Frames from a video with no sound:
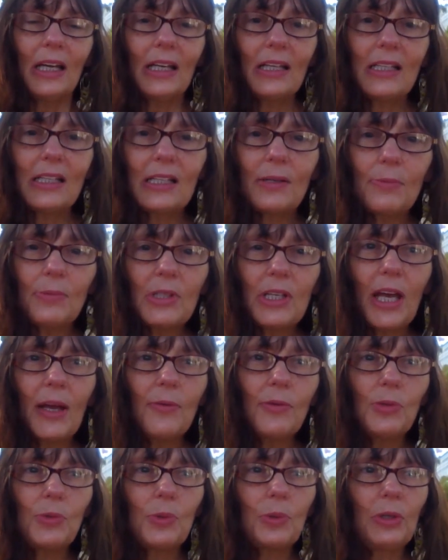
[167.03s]
and
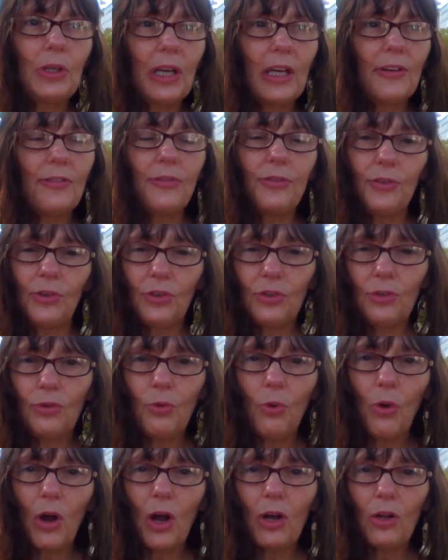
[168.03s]
sometimes if
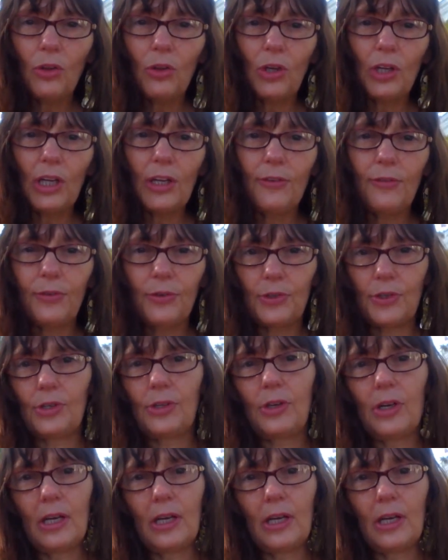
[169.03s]
you are looking for